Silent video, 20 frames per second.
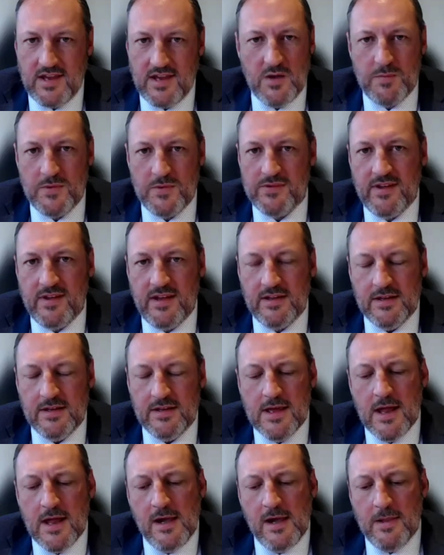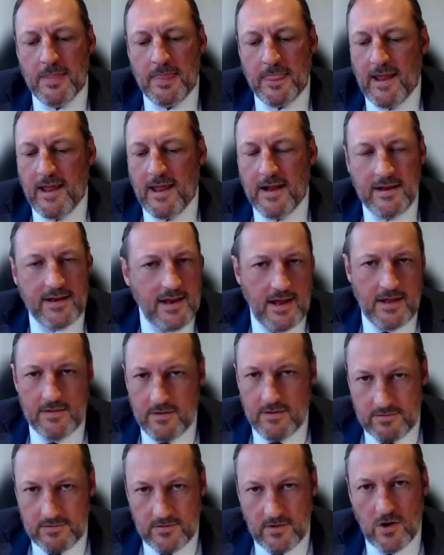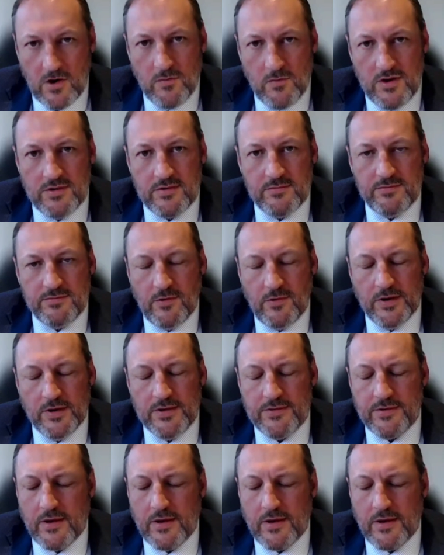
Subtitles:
10%. And again, there's no reason for it.